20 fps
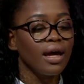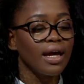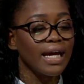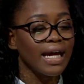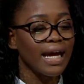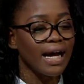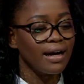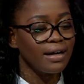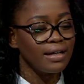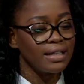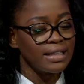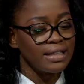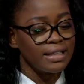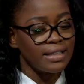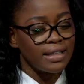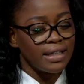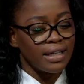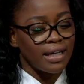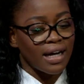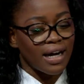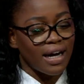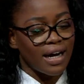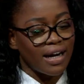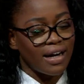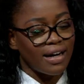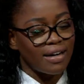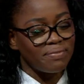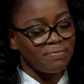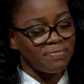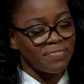I
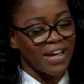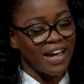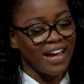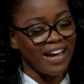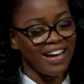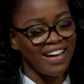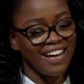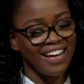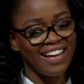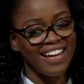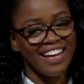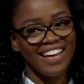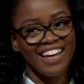think you're saying